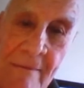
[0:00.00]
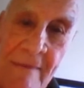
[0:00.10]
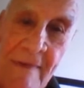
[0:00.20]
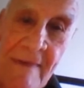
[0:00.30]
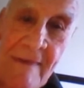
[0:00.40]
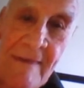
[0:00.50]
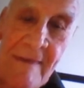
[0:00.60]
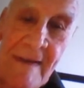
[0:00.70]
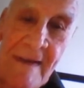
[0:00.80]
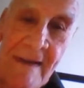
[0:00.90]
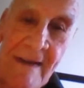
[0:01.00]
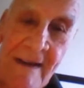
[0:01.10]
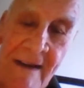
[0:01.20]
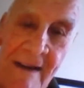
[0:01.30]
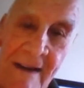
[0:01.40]
times with like
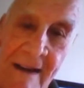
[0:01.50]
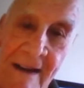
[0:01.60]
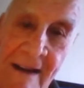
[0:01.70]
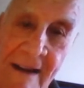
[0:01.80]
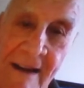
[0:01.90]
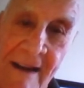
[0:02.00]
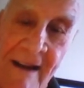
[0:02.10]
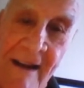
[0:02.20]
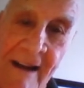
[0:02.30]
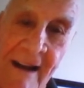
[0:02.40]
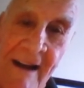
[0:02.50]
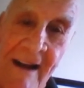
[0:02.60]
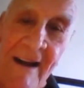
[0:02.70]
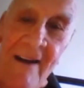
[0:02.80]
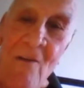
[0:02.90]
COVID-19 going on,
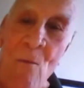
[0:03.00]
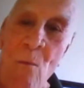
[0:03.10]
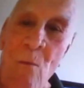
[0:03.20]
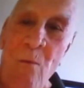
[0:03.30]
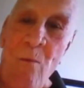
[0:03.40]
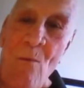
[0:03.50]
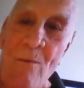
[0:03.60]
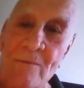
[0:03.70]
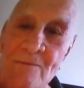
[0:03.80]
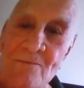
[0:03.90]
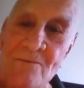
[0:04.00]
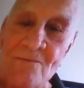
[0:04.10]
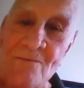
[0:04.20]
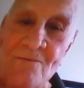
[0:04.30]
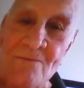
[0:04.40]
and we live
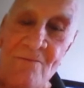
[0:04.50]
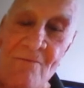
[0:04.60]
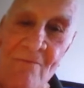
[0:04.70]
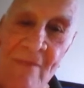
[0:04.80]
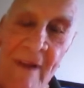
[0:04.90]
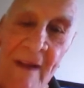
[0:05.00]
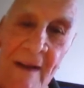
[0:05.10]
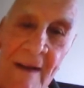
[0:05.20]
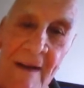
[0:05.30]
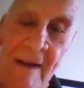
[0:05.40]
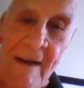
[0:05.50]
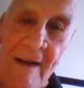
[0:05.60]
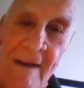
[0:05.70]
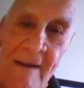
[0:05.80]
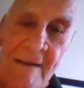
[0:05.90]
a little
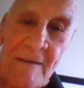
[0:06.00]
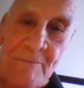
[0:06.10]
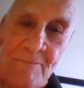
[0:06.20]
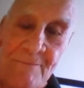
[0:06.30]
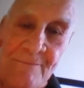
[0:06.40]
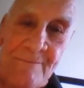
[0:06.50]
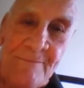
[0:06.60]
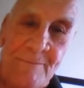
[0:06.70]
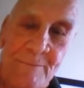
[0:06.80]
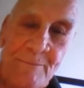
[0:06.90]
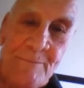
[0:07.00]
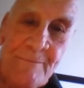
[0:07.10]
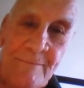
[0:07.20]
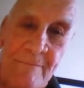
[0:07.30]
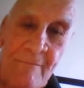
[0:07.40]
distance away, and
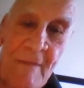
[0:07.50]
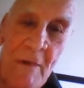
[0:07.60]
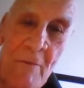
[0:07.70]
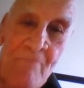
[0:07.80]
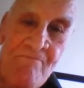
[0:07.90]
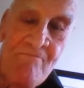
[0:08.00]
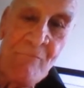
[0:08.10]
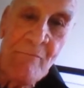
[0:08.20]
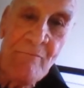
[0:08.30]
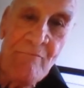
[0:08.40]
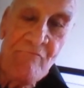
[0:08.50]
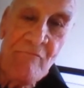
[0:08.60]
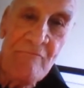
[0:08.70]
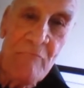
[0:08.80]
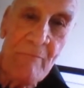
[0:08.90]
unfortunately, like right now, we can't
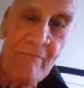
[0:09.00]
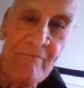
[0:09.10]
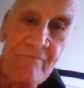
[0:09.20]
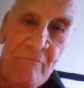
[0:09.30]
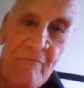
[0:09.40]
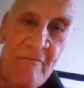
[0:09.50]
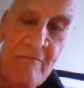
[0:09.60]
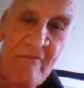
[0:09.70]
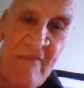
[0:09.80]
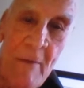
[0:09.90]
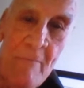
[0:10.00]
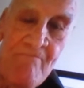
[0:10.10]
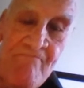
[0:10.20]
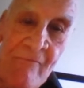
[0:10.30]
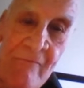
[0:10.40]
be together, and